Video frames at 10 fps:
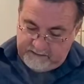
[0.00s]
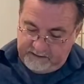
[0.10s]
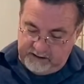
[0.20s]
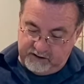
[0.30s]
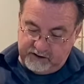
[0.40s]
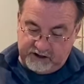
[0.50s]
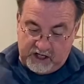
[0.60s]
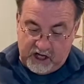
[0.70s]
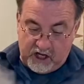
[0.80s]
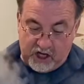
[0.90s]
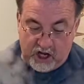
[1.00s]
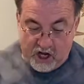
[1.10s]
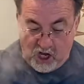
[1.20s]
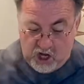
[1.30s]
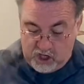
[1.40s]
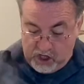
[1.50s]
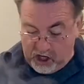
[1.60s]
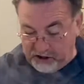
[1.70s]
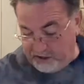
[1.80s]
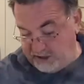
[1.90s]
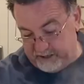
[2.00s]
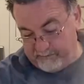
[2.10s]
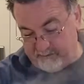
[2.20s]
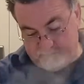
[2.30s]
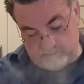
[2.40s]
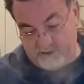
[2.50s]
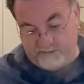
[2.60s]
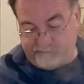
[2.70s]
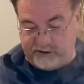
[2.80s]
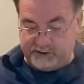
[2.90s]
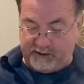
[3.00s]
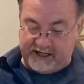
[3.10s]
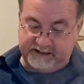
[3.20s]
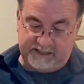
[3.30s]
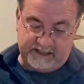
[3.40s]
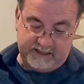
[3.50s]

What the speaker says: There's nothing like fresh pasta.